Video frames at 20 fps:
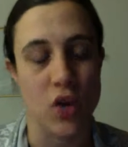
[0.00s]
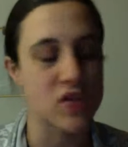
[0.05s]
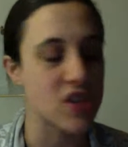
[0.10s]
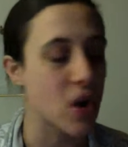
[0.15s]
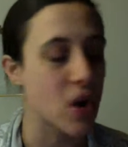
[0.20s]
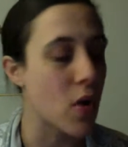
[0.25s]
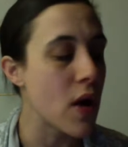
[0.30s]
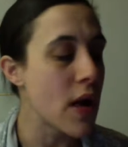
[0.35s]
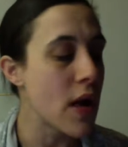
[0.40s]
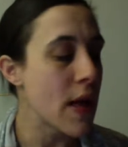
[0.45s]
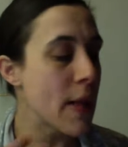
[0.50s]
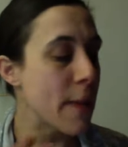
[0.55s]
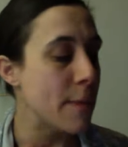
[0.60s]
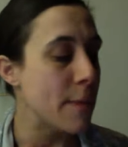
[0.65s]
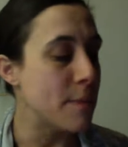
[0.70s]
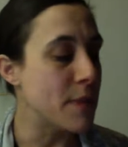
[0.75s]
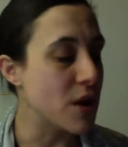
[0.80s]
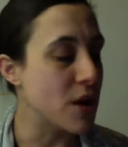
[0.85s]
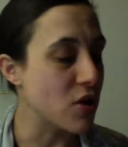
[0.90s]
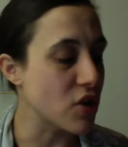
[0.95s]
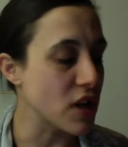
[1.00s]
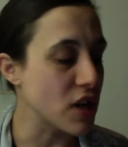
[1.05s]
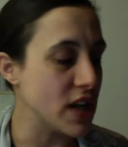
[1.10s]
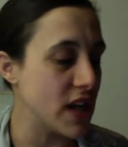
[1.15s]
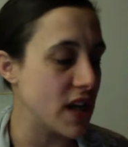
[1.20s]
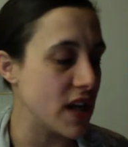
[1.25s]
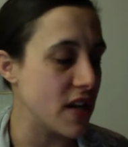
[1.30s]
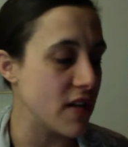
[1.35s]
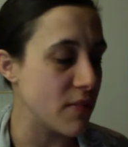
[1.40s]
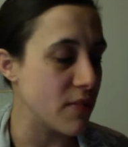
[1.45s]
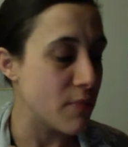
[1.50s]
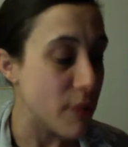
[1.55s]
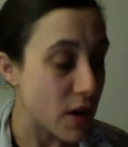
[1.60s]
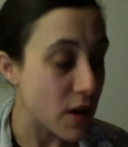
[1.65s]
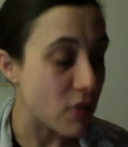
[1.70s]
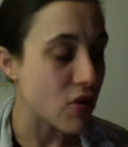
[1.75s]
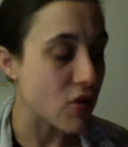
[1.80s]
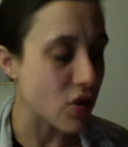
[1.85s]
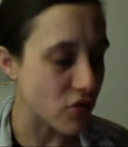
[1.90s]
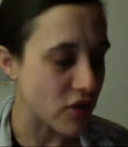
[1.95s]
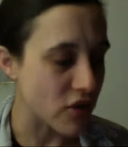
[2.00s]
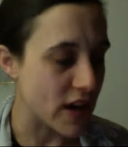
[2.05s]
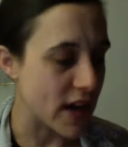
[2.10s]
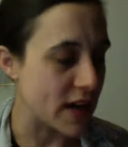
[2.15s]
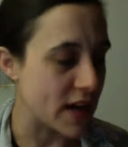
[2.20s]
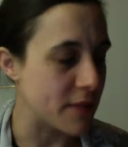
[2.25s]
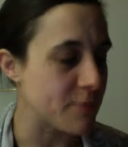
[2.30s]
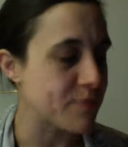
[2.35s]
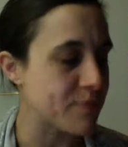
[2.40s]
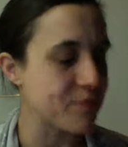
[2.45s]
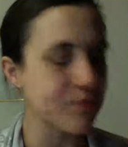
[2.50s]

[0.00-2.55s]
So mirroring